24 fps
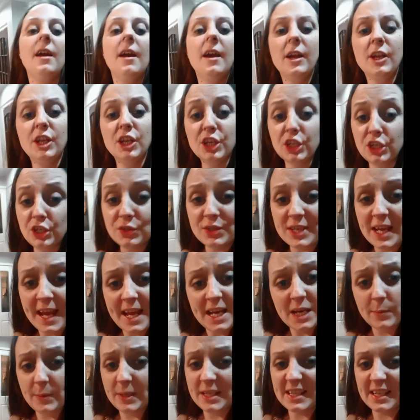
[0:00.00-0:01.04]
You can use
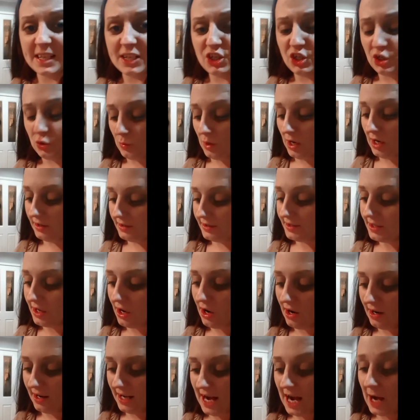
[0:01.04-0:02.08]
any biscuits you want.
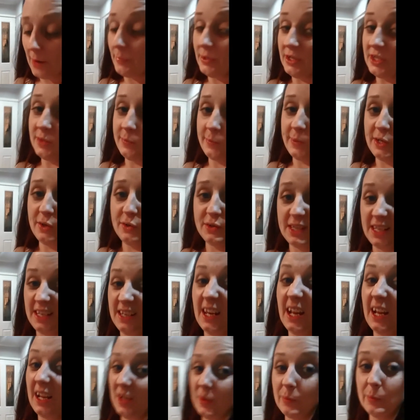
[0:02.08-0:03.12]
I happen to be using
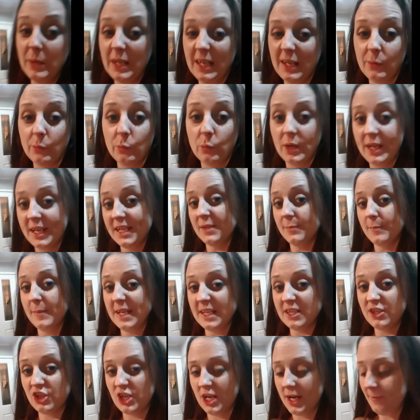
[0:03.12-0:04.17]
a complete weird
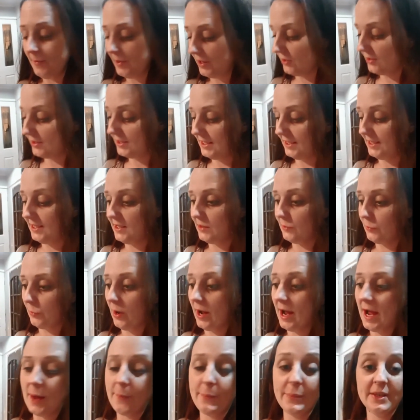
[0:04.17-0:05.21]
mixture because this is what I
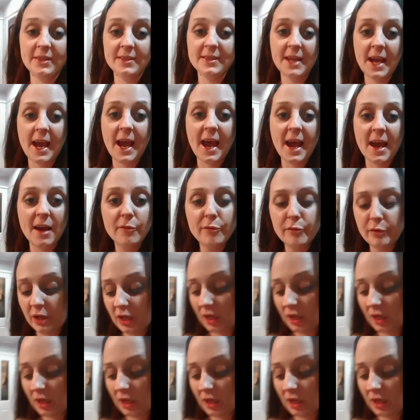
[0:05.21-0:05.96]
happen to have.